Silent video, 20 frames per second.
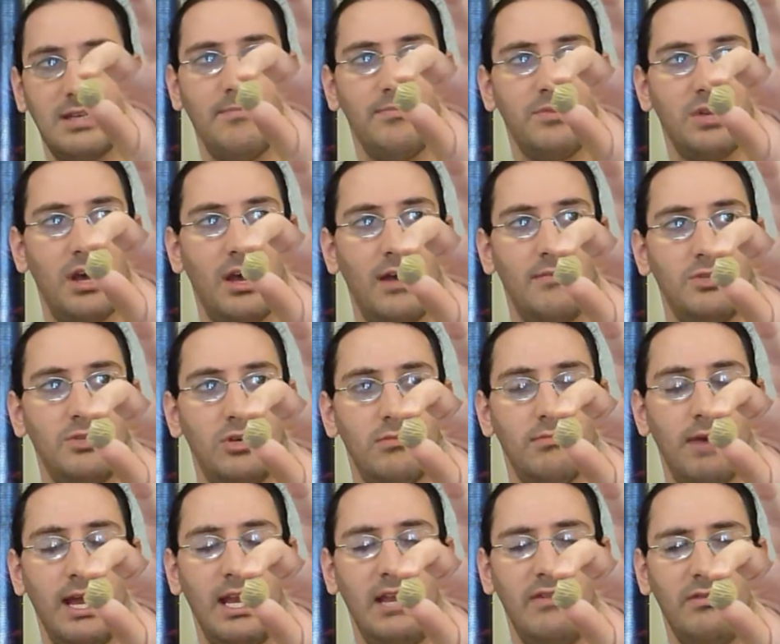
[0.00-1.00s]
Sometimes you
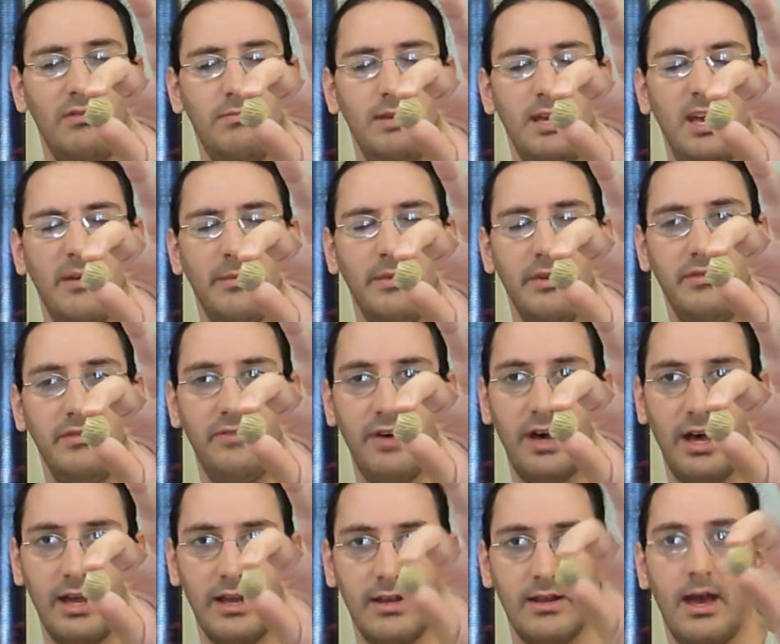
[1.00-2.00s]
might even be able to
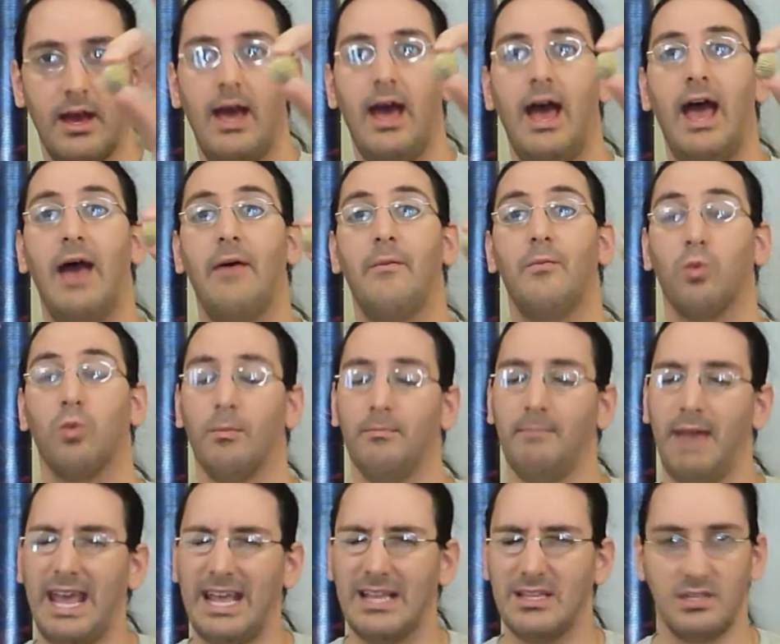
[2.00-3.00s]
find
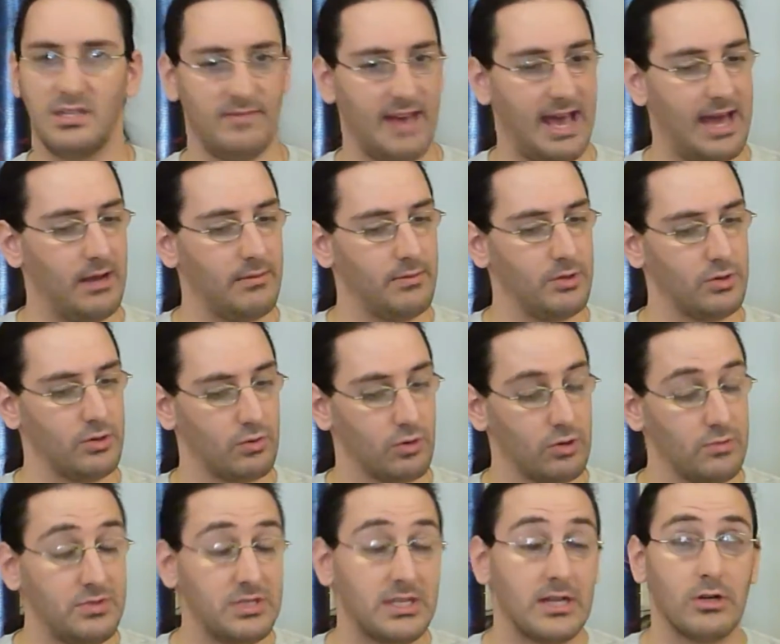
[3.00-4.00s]
remains of animal
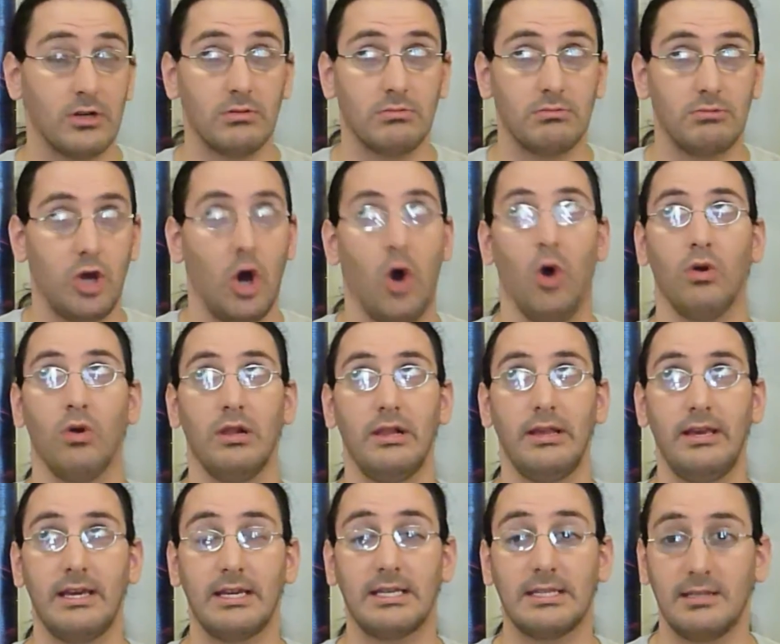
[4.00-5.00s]
groups that are
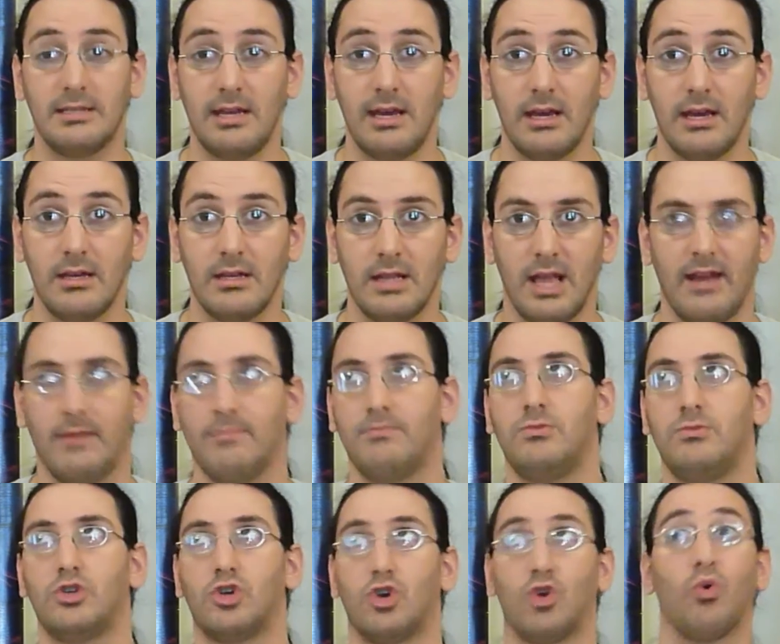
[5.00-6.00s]
totally extinct,
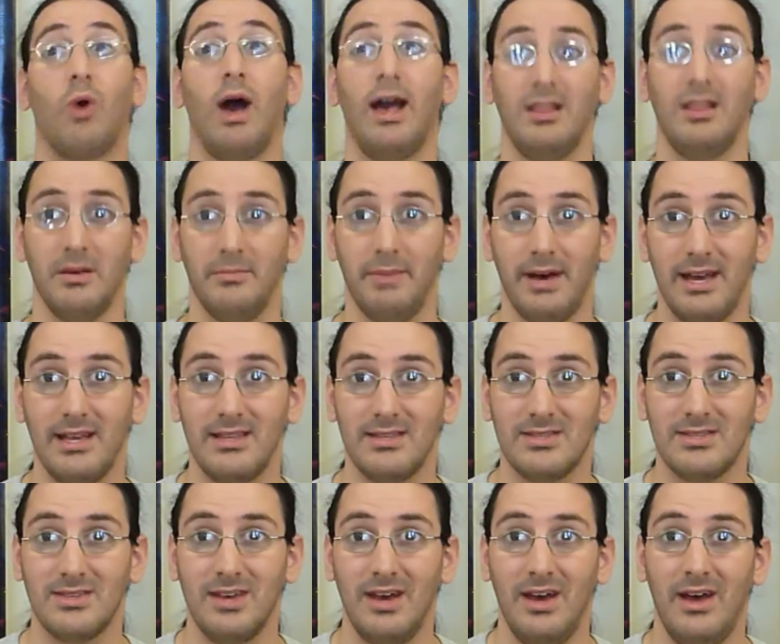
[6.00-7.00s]
like
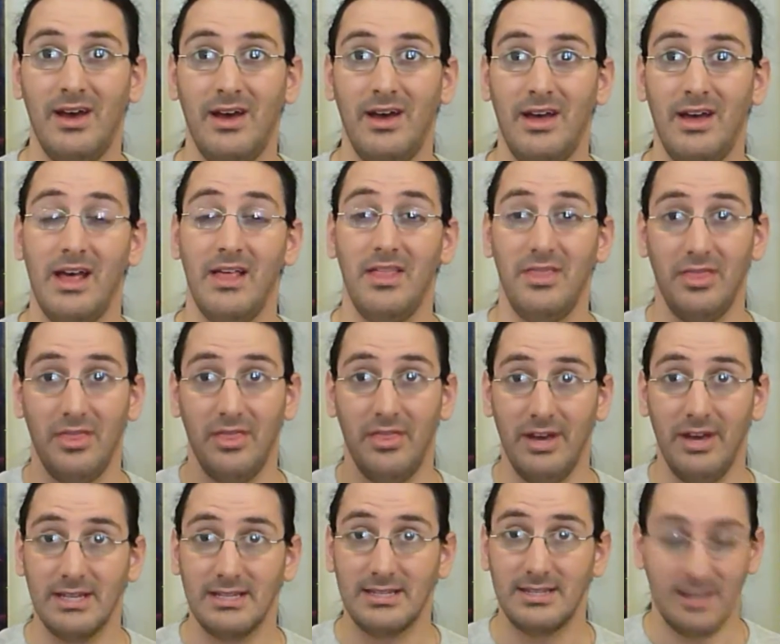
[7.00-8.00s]
trilobites.
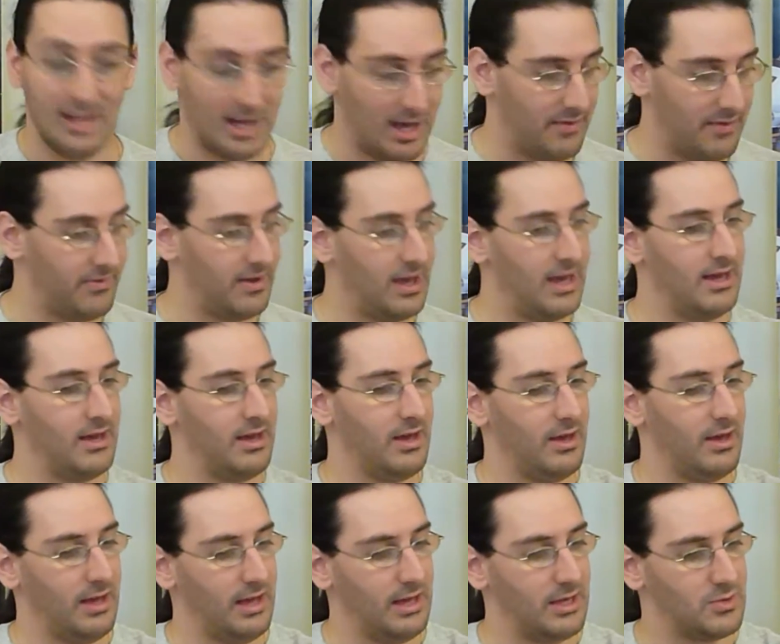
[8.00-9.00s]
This stuff
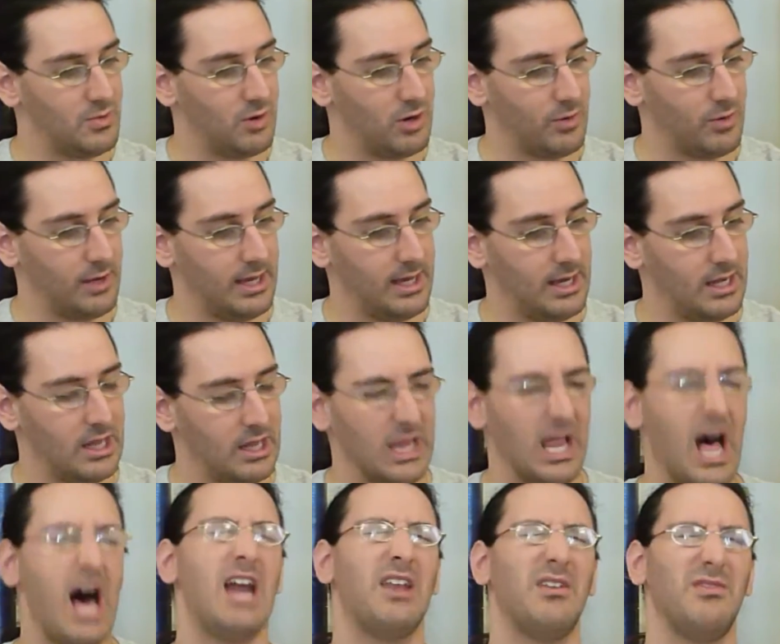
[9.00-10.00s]
is where we get a
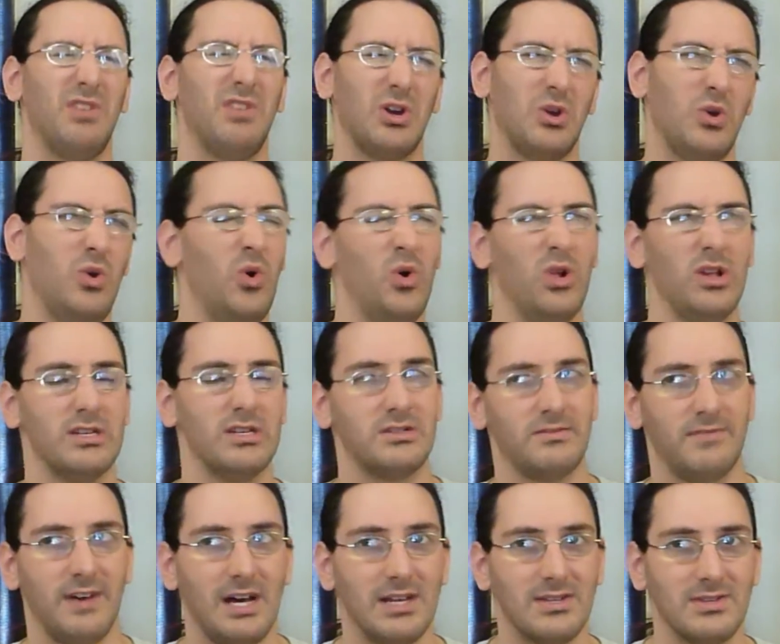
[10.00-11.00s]
lot of the
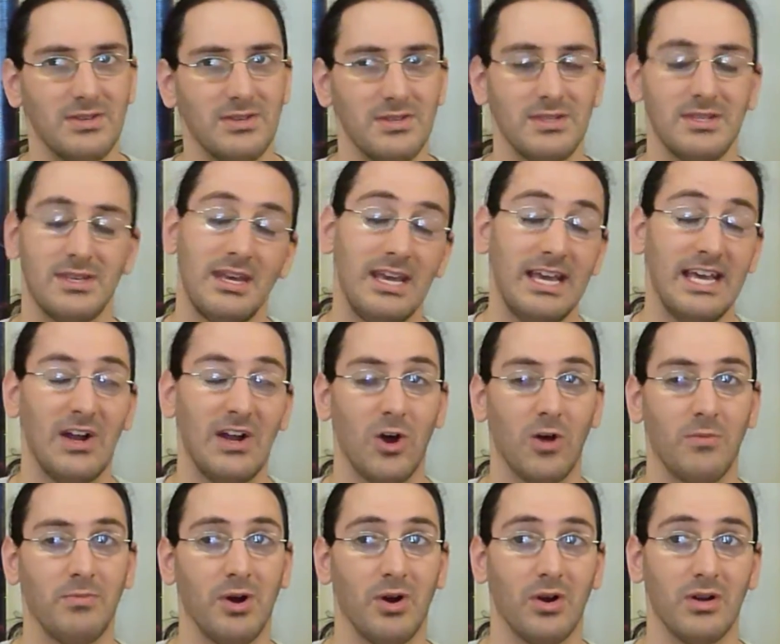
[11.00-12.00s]
coolest fossils in
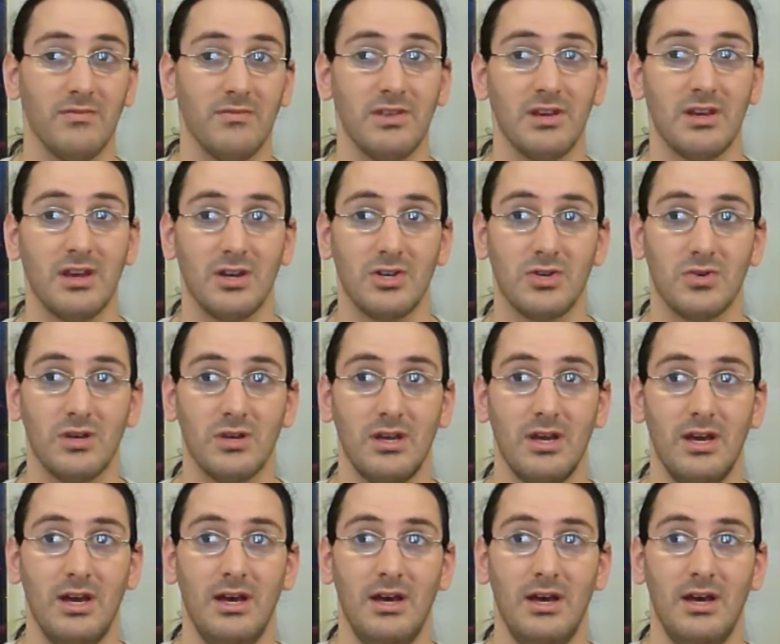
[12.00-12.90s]
our part of the country.